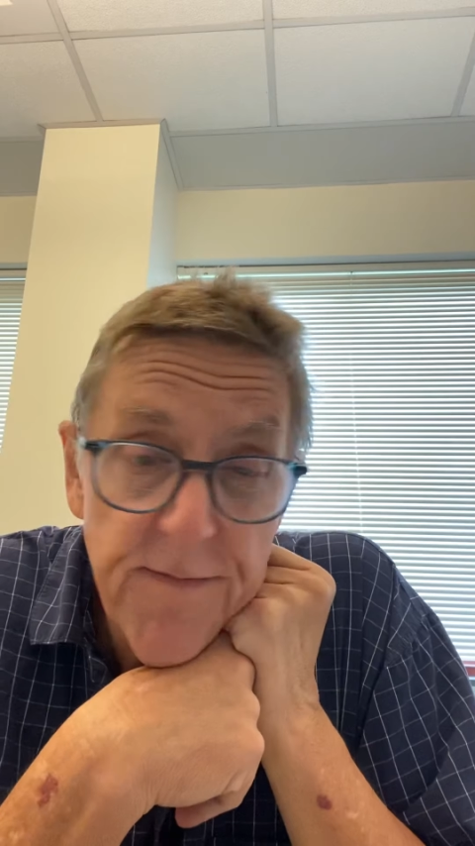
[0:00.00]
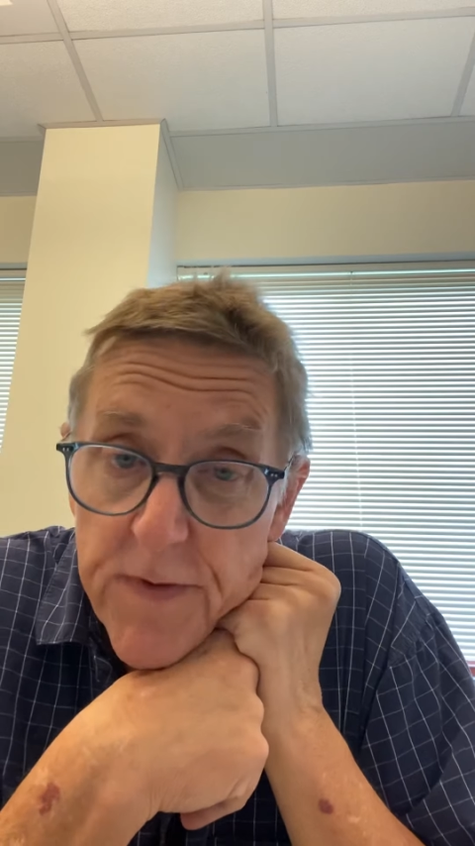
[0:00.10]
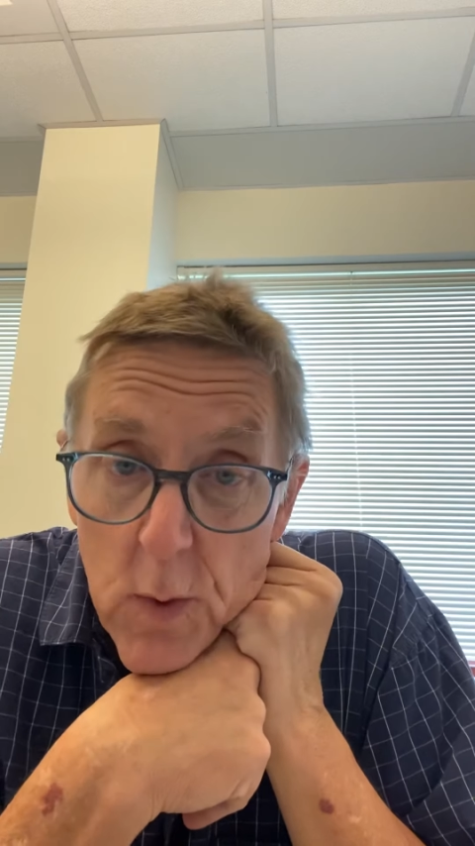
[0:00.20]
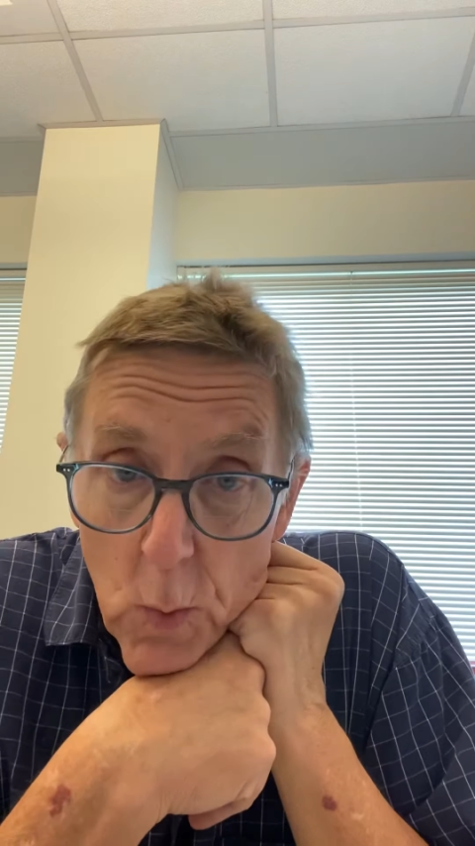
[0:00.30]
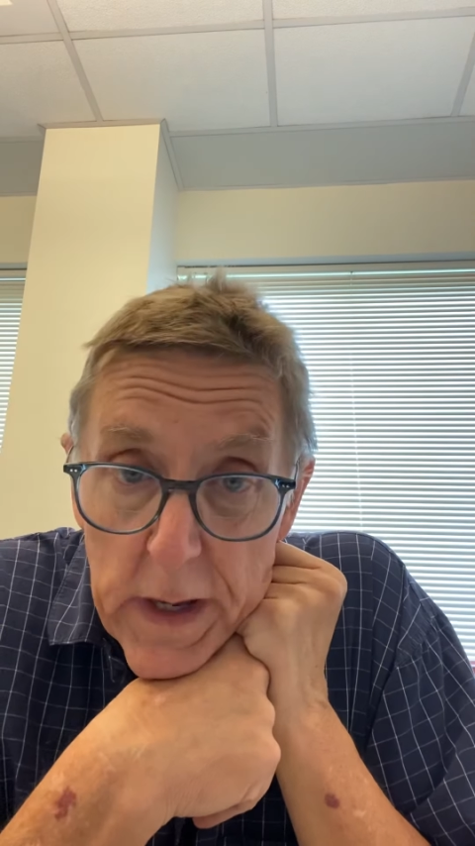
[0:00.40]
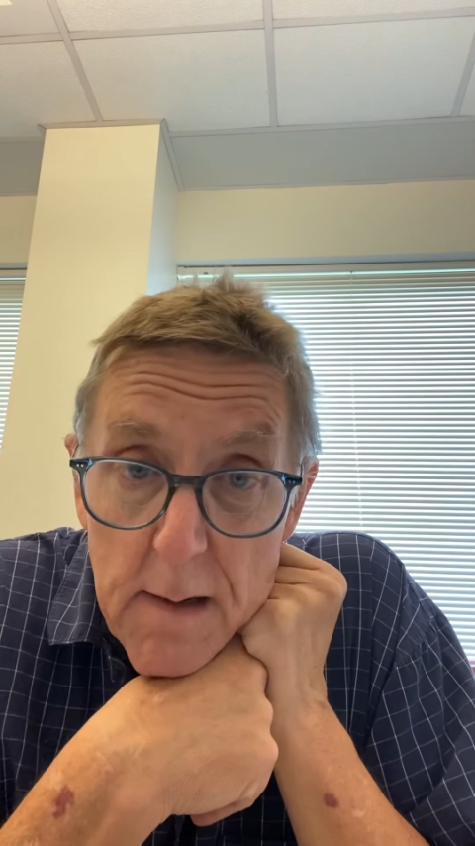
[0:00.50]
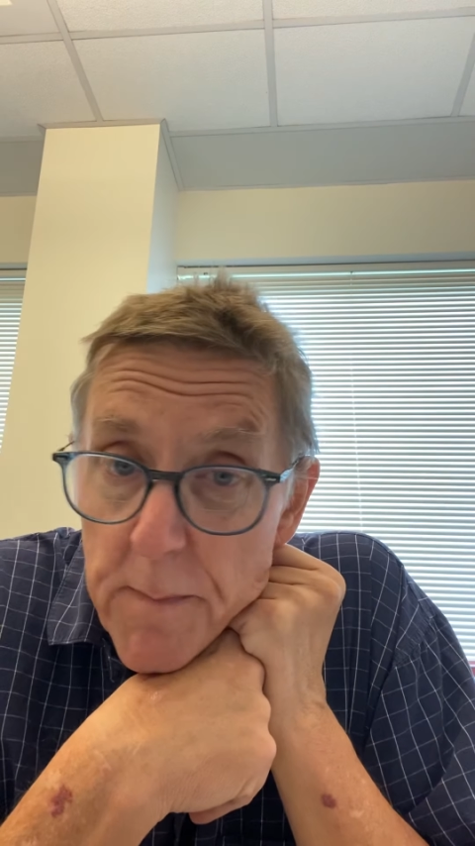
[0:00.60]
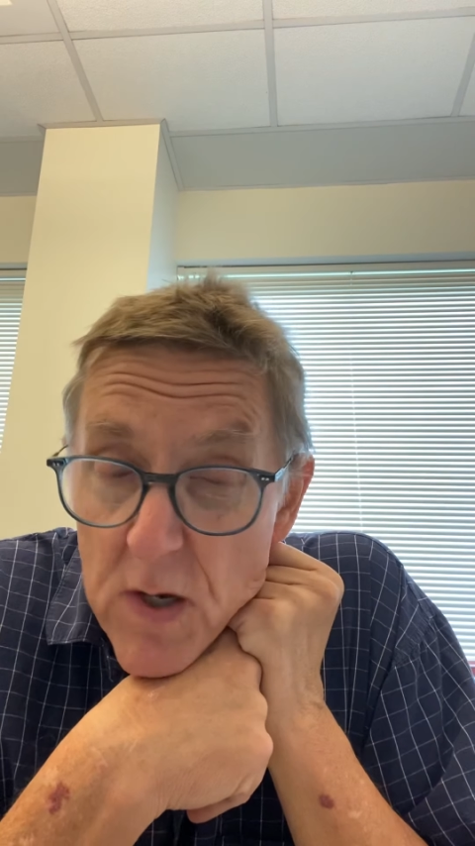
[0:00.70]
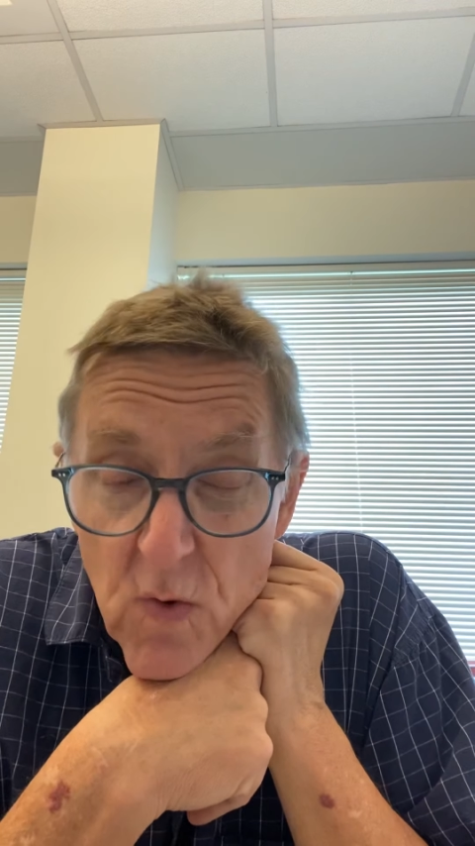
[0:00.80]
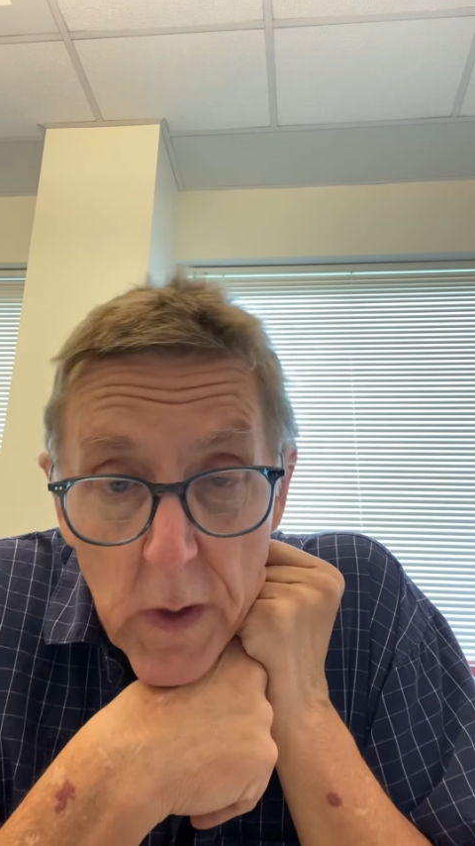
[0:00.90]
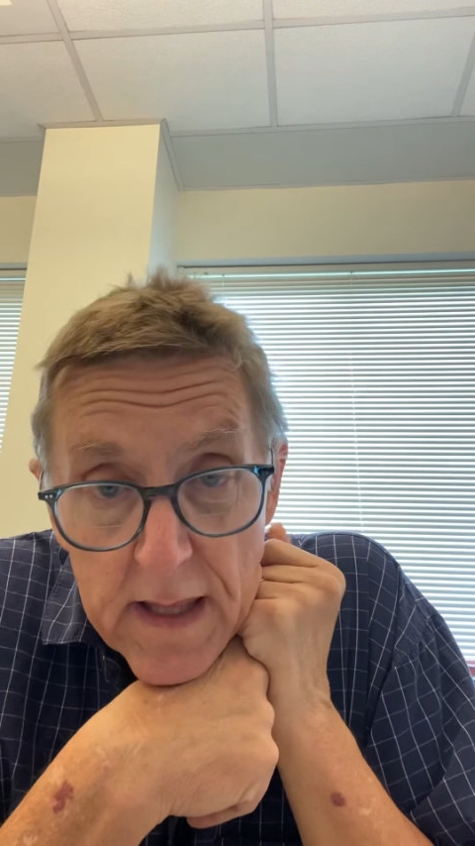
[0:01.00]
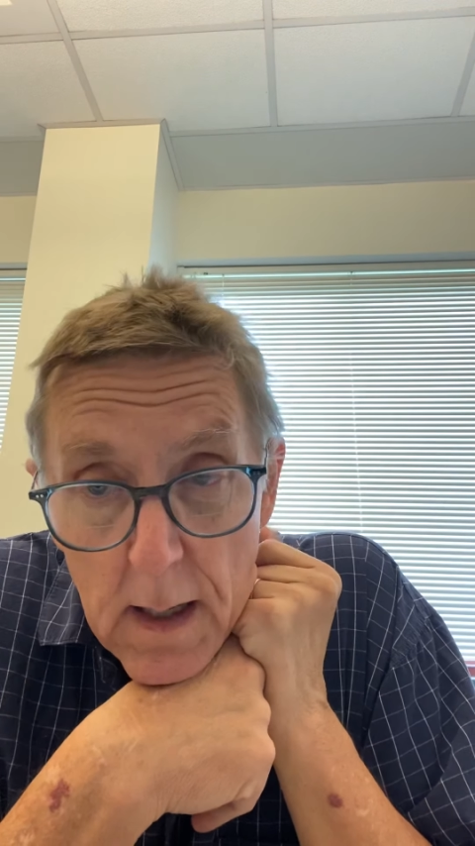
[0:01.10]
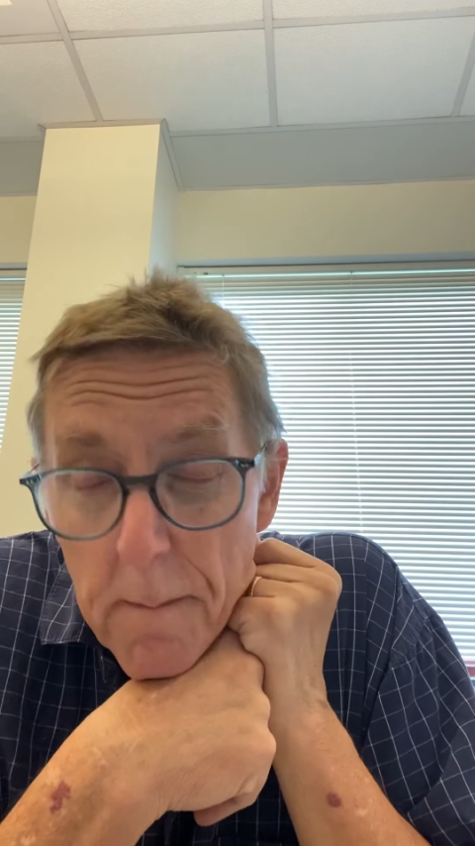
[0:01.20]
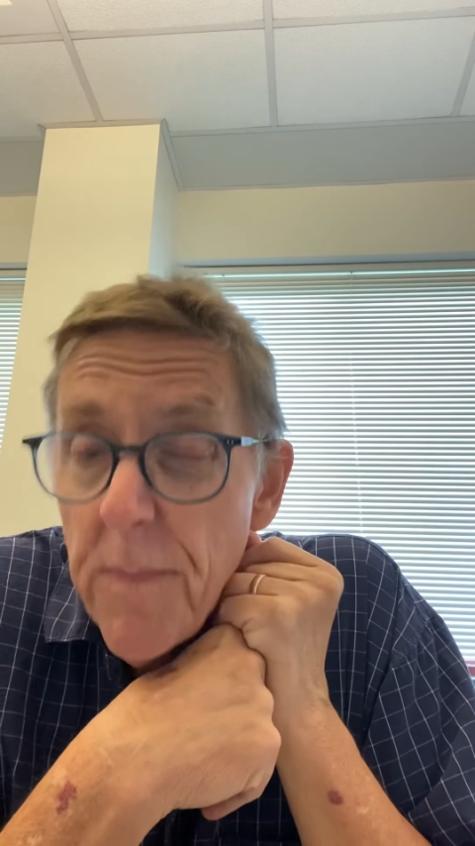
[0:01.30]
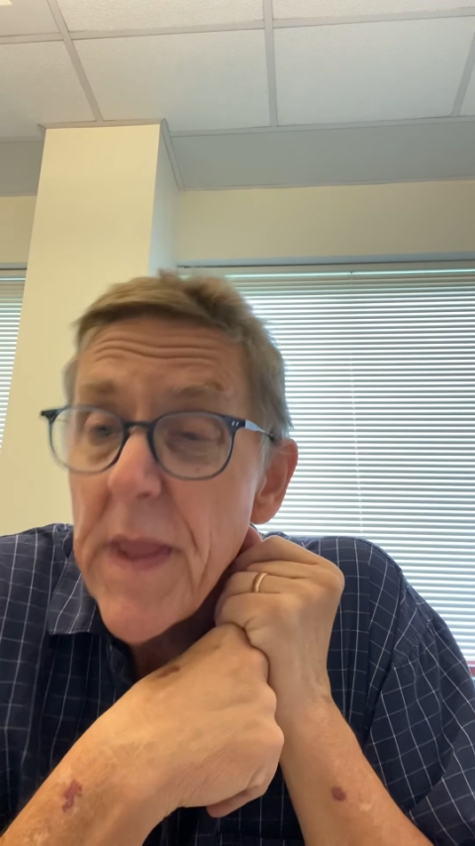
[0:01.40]
fluid between
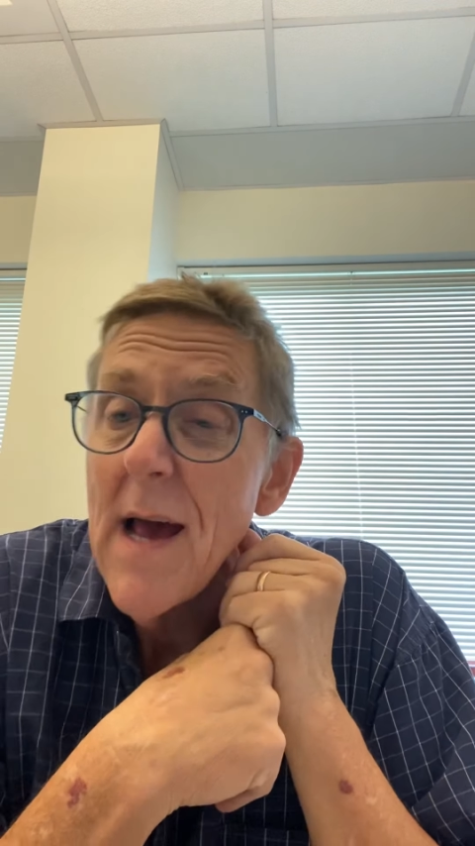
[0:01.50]
them.